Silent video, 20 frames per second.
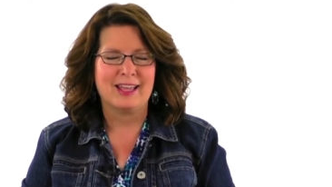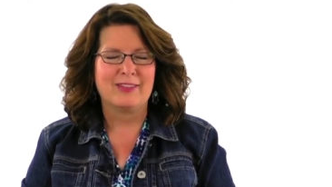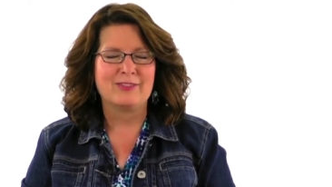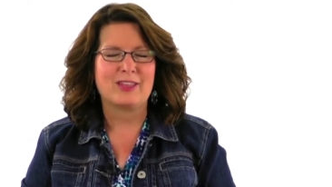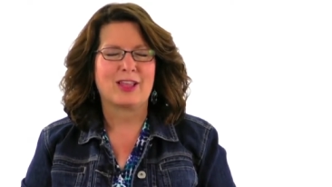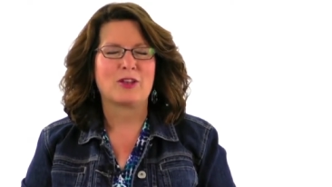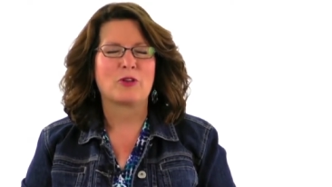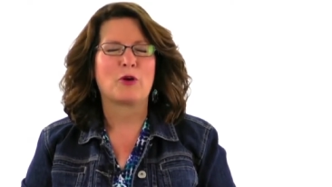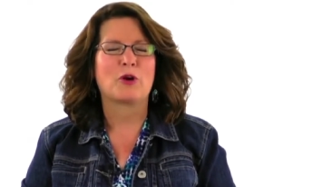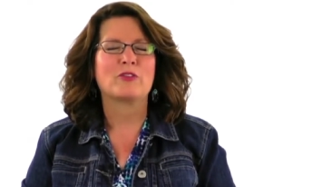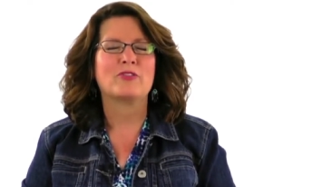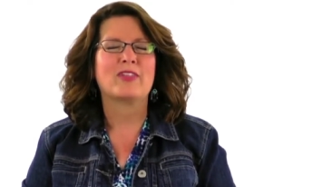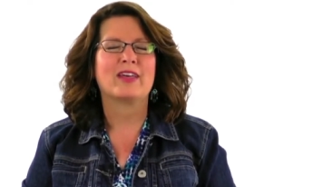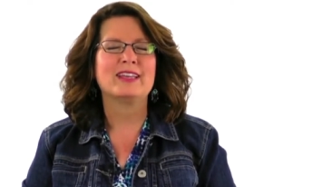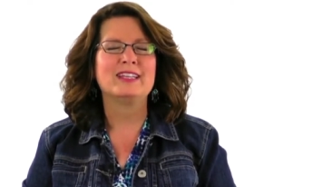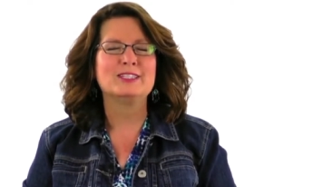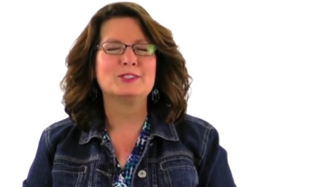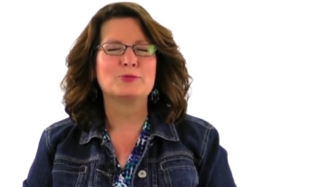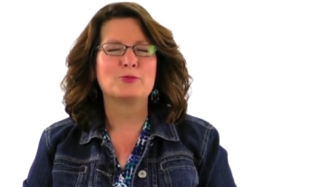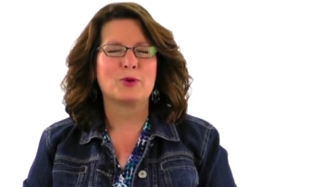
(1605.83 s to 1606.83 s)
that Lord,
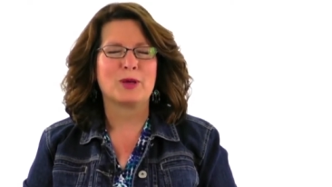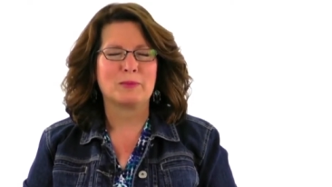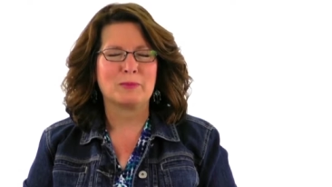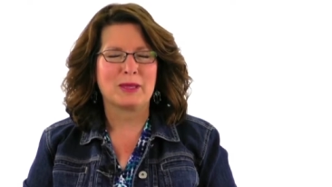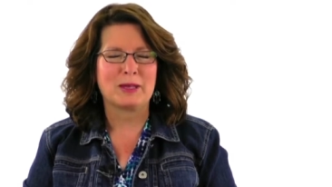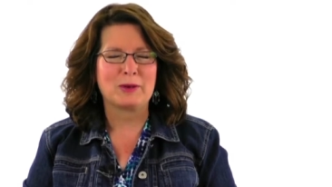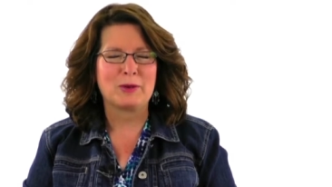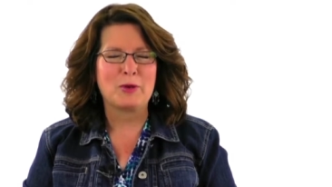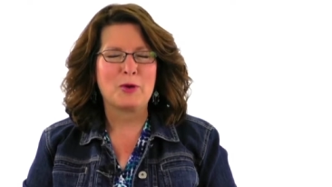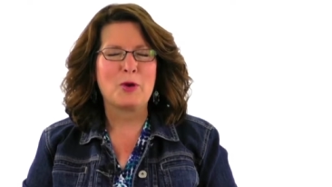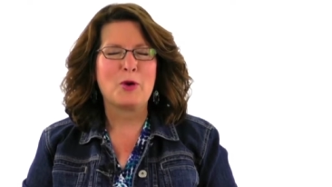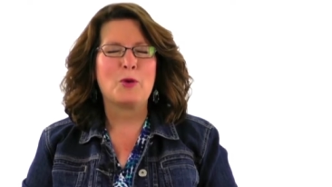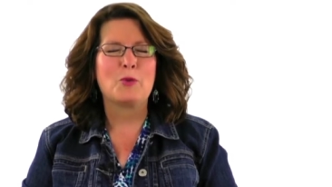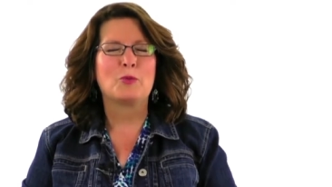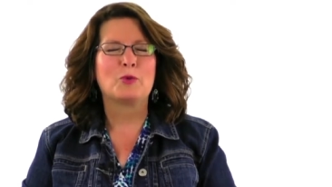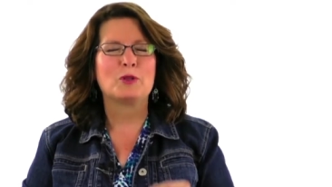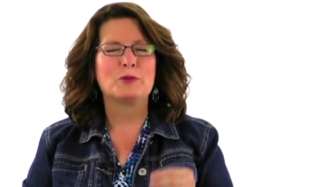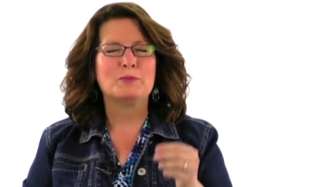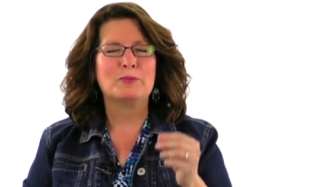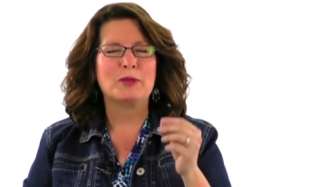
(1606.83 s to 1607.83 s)
these women
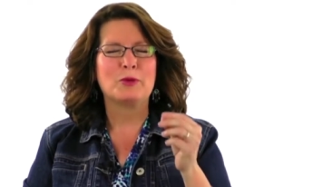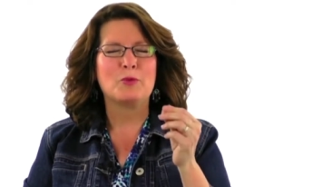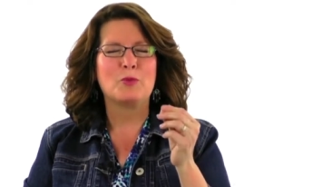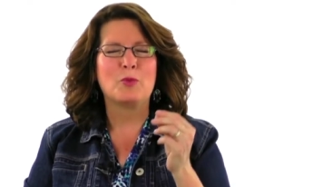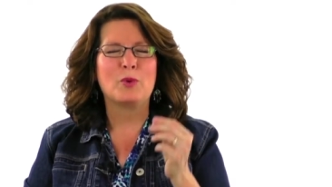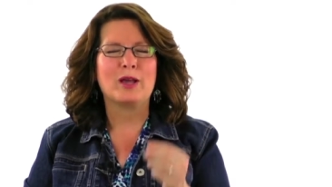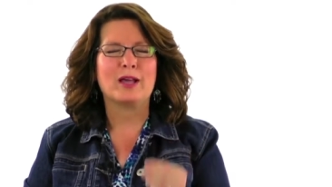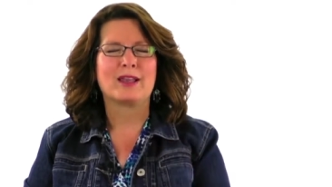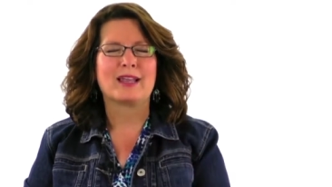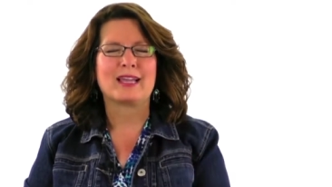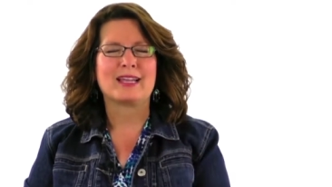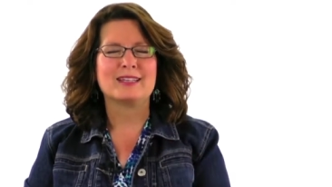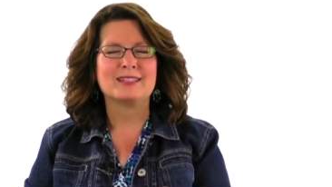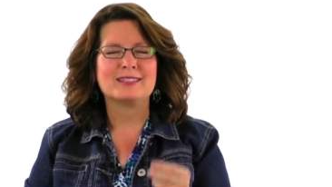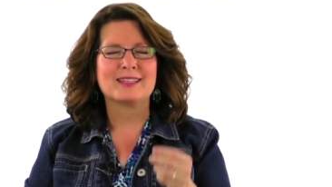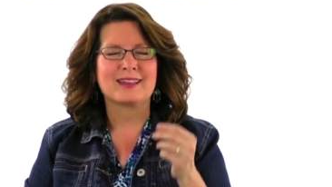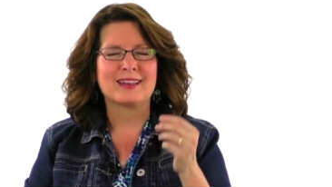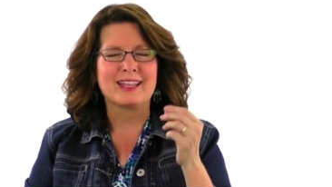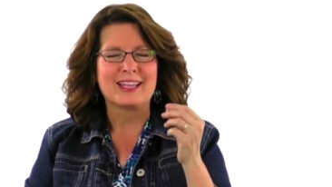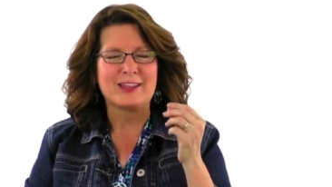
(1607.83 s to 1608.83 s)
would be willing
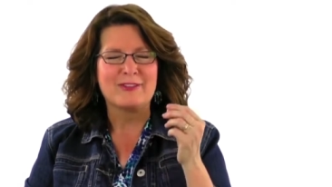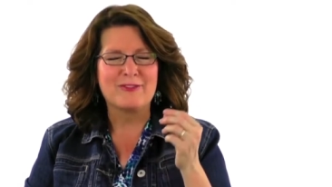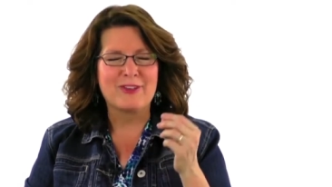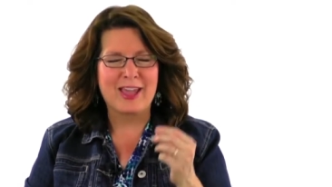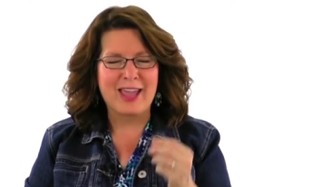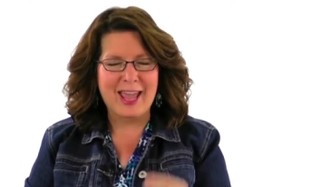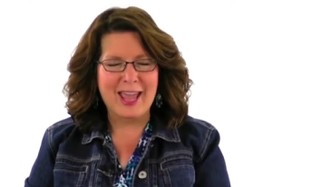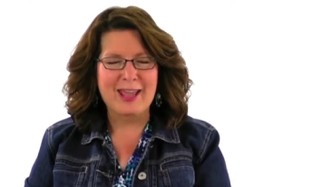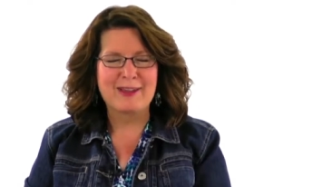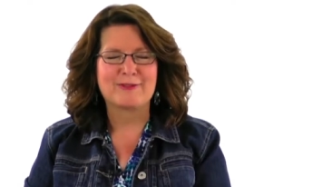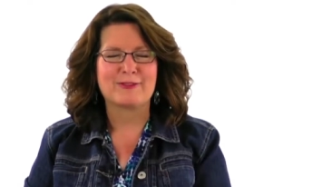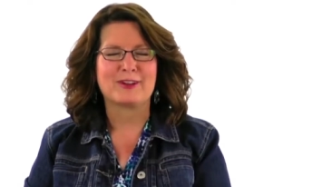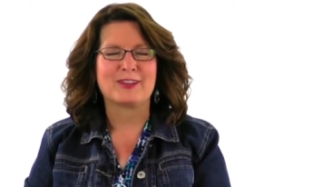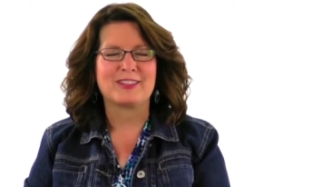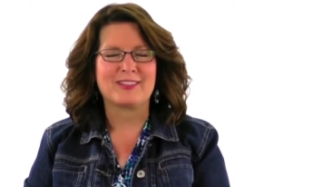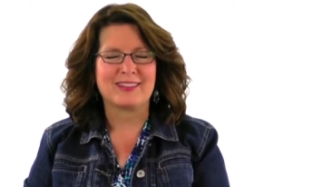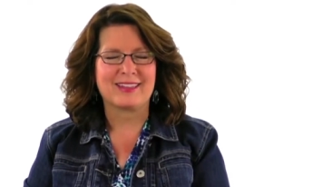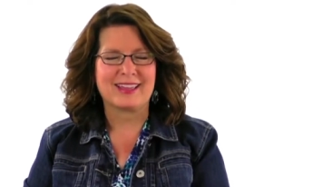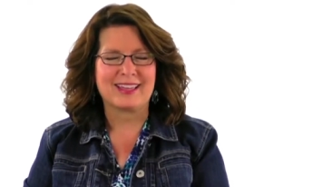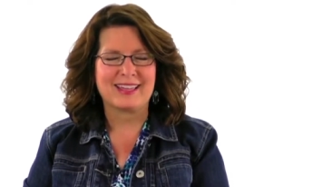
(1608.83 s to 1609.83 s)
to leave
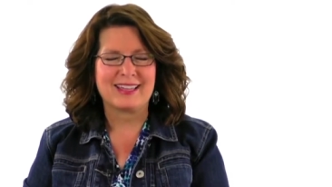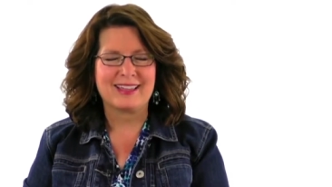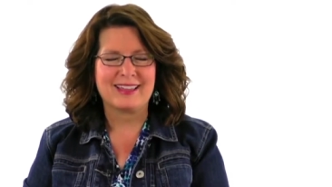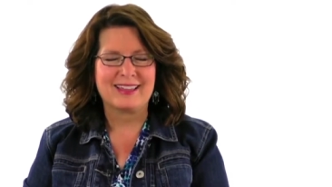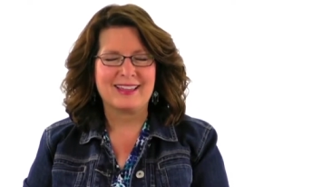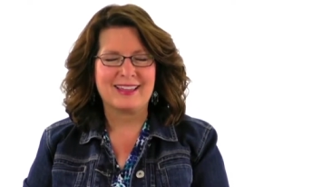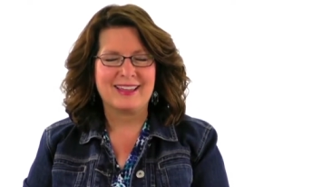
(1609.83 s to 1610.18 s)
everything